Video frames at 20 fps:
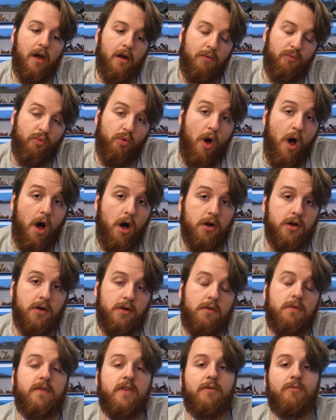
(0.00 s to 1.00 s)
Rod
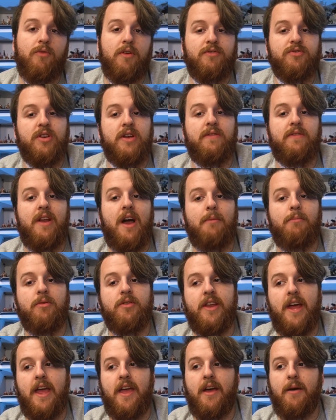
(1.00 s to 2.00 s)
for Retrieve Natman
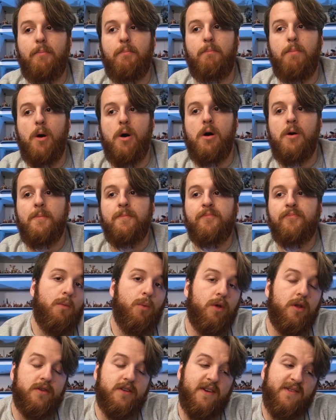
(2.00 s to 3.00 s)
data, but
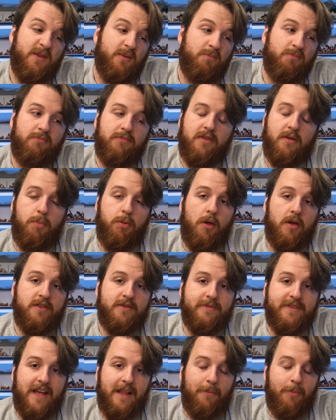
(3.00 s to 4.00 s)
we just have to deploy
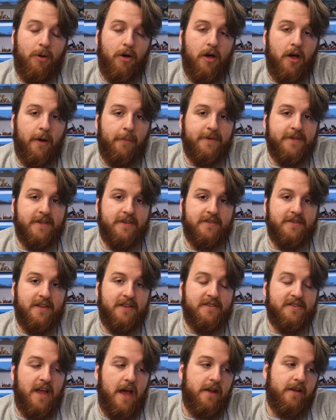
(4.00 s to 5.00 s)
some teleport hermes
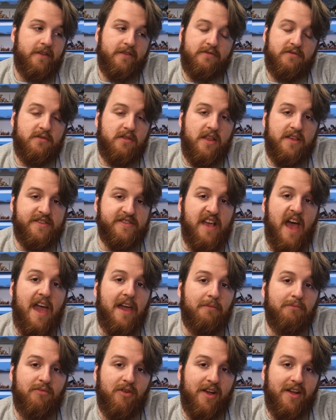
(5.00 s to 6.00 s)
instead. It's the
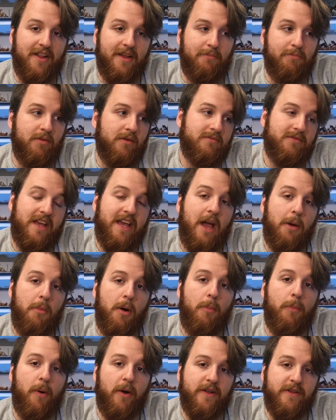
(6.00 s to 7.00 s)
same really, but you get
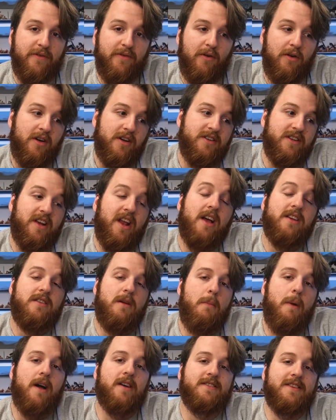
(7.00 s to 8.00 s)
more points for it because you can
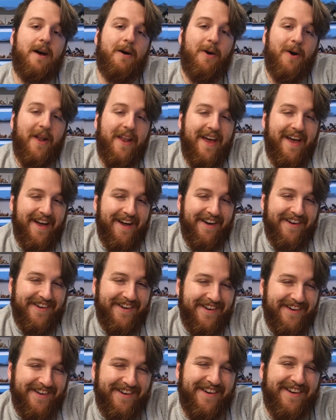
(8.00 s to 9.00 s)
actually max that one. But
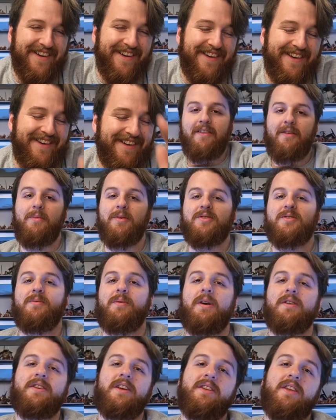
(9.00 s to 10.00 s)
otherwise, guys, thank you very much for
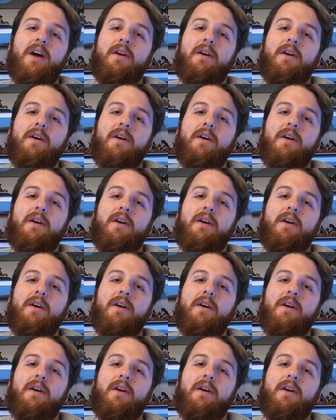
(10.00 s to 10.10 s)
watching.